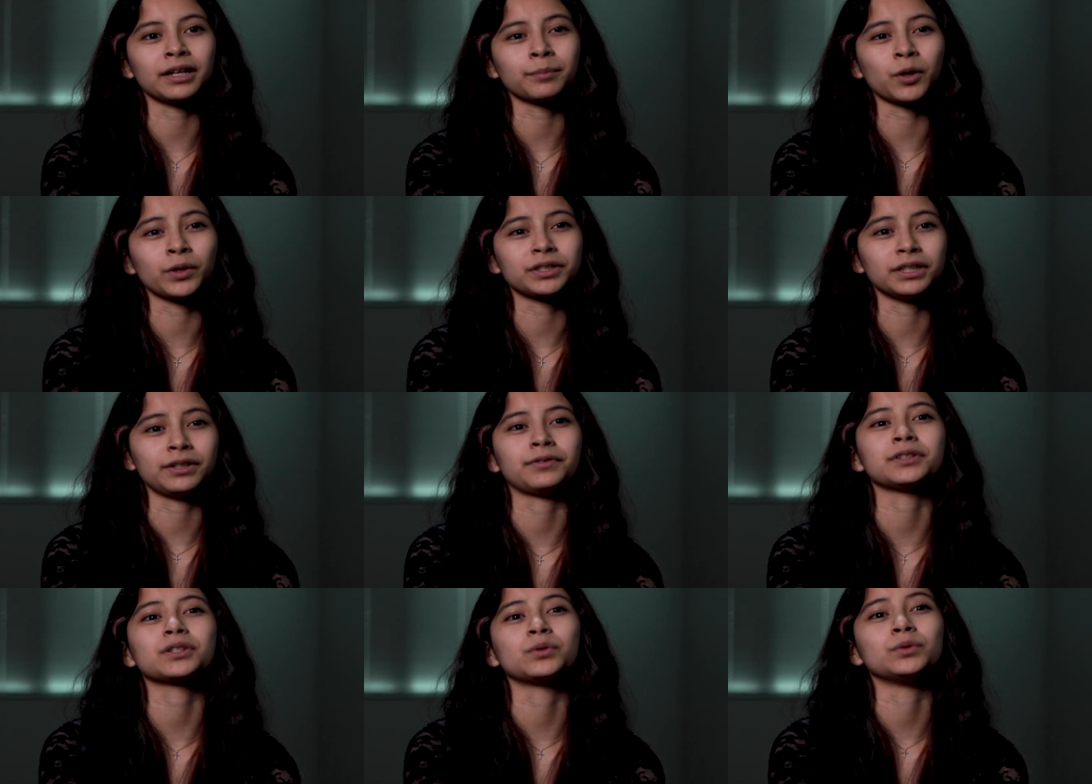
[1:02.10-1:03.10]
ended up going to
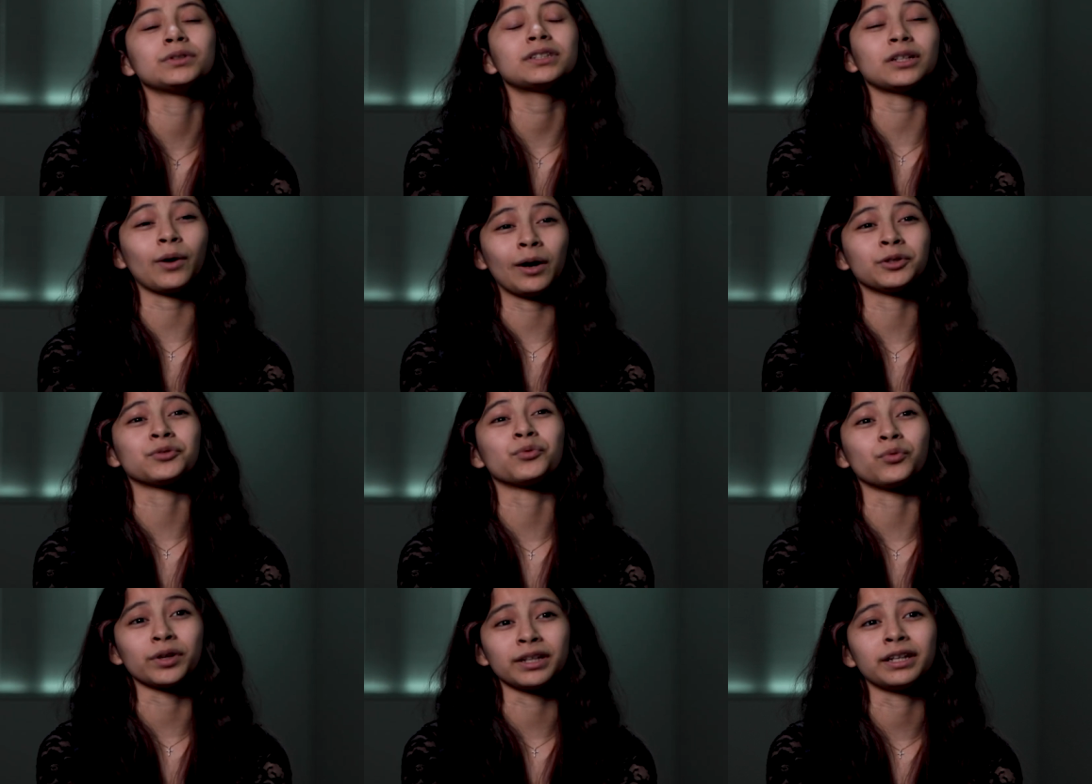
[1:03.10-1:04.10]
different schools, so I was
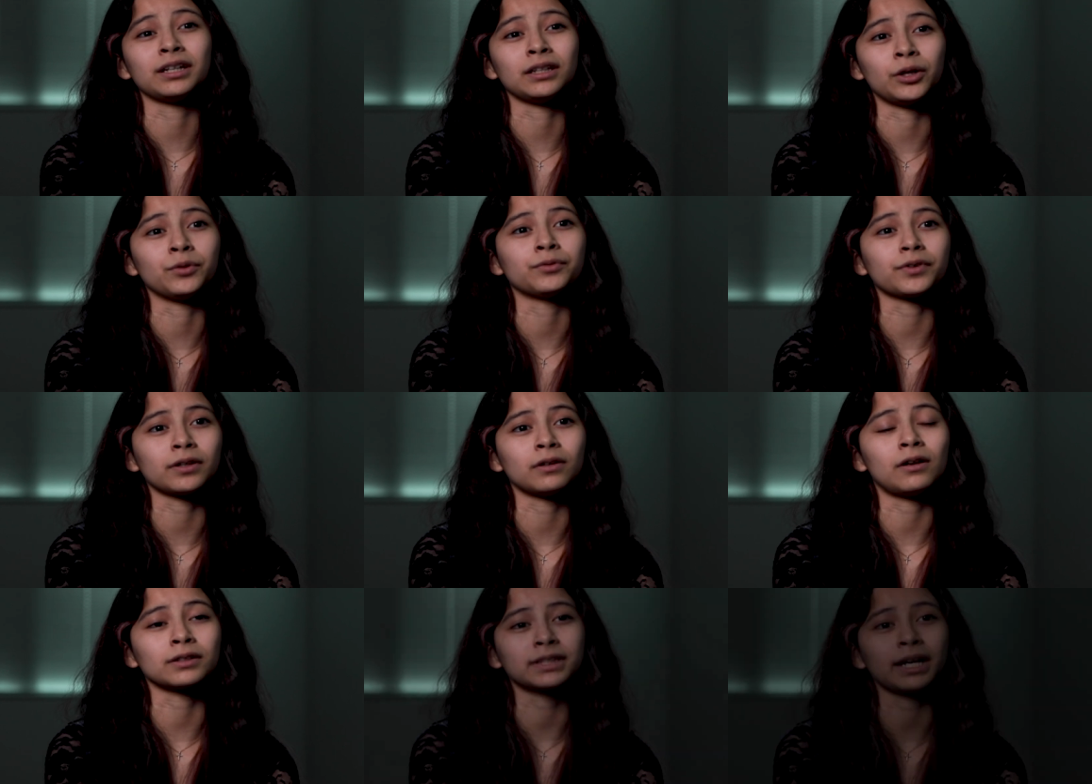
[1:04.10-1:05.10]
really alone for a long